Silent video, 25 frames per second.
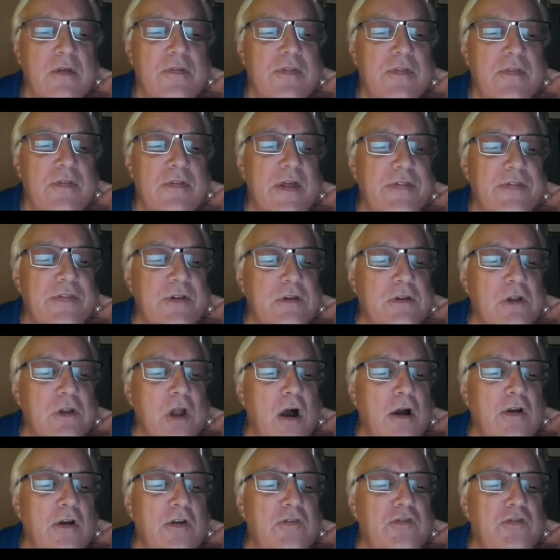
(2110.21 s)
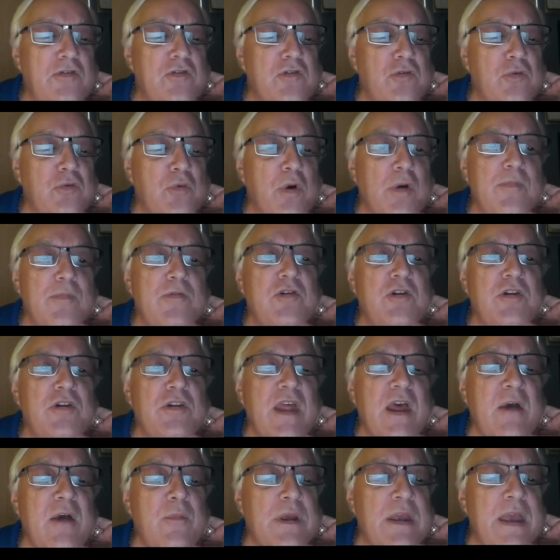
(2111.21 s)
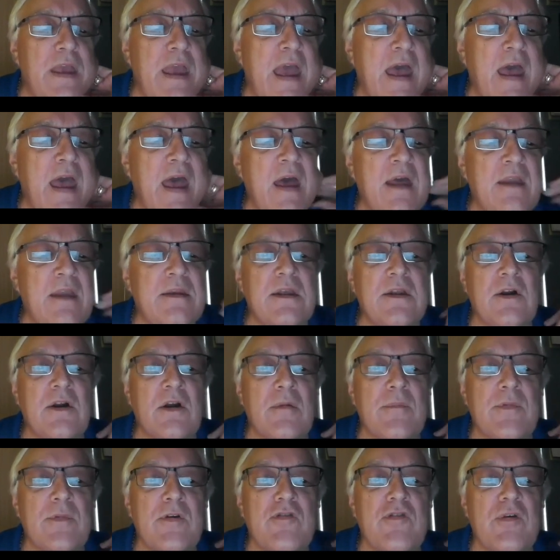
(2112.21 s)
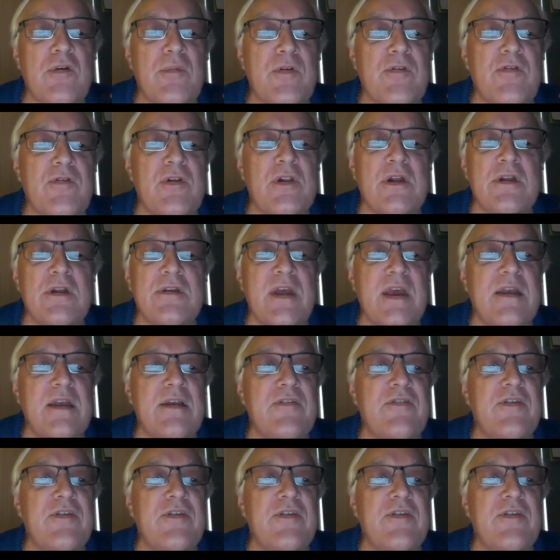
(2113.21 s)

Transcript: that the longest description that we had in our Music Mozilla data set,